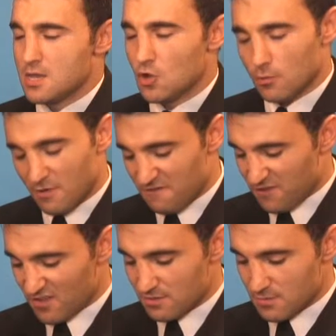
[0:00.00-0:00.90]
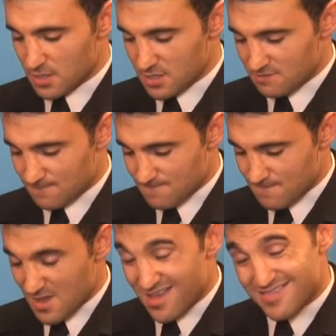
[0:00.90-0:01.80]
You owed my father money,
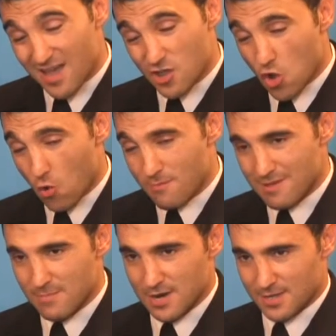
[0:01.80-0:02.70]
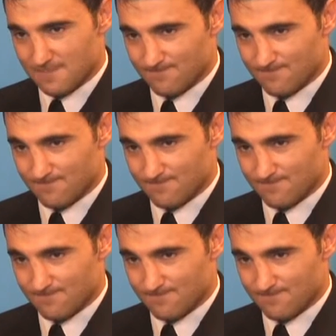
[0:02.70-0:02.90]
now you owe me money.